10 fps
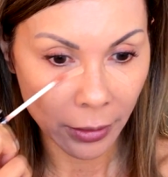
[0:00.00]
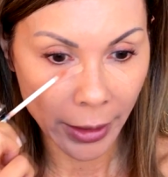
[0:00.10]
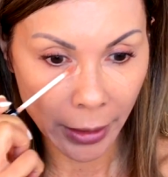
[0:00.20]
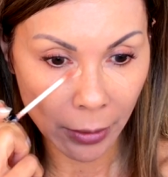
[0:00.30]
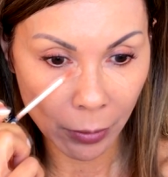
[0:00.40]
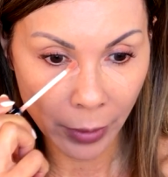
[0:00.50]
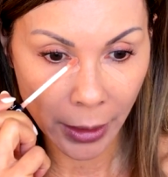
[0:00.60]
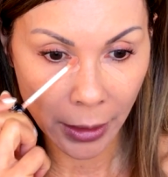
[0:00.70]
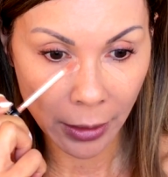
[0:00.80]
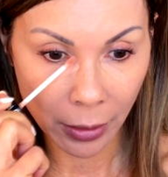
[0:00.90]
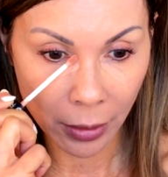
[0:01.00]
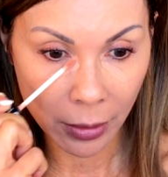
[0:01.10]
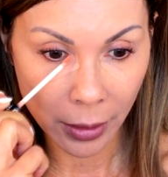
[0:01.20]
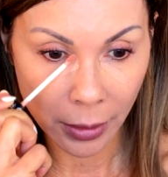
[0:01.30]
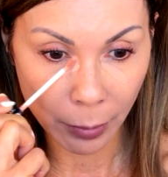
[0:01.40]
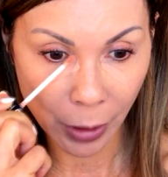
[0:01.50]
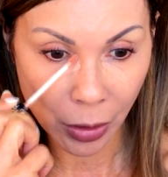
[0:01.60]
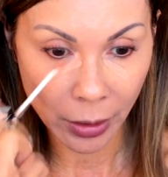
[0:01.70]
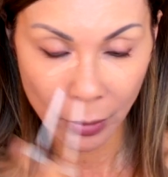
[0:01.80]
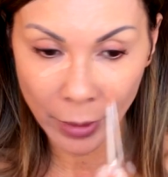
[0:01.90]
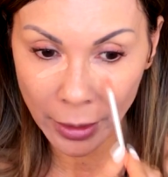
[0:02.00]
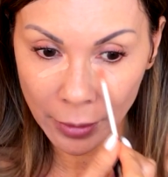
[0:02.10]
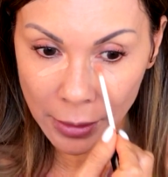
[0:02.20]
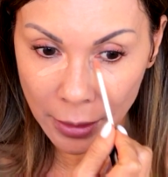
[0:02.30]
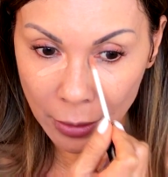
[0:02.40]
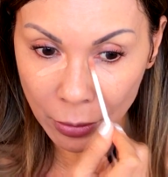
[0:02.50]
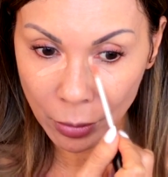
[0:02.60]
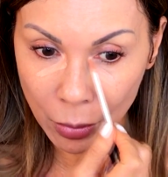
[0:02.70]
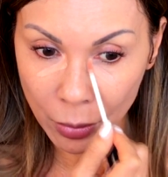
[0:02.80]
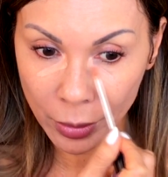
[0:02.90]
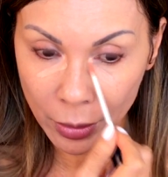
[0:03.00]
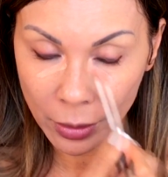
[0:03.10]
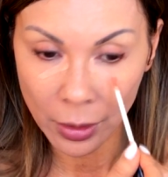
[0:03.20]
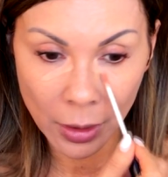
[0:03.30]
like right here, especially right in this inner corner